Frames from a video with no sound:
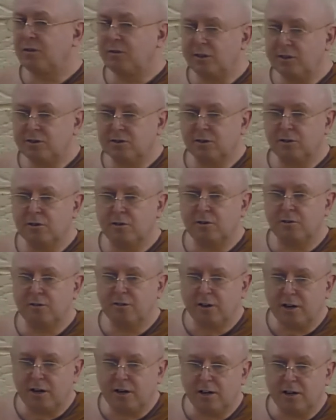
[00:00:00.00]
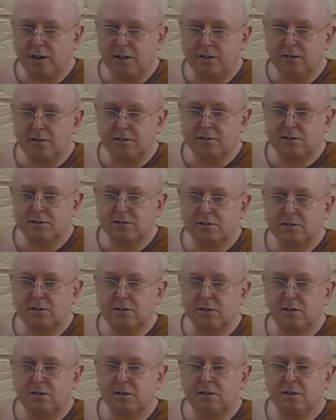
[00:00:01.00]
physical feelings.
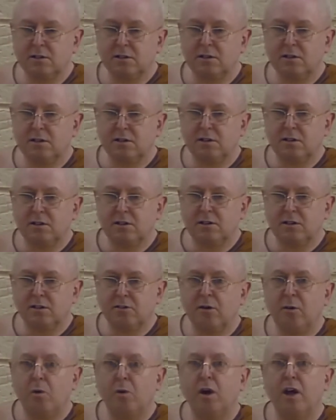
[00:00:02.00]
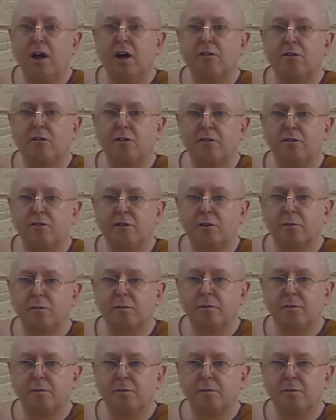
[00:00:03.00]
You're aware of them.